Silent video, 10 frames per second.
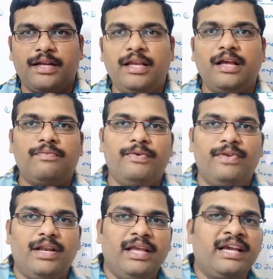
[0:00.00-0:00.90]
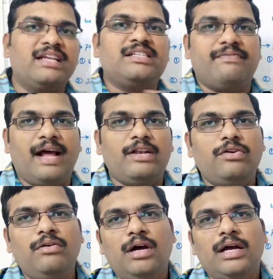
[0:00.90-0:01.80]
Here we will increase the
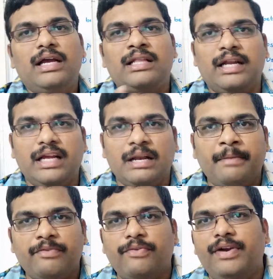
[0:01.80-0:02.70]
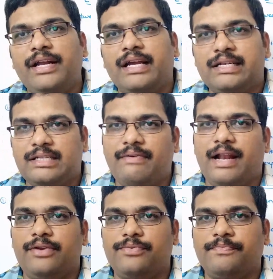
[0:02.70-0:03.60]
value, in the decrement we will decrease the value.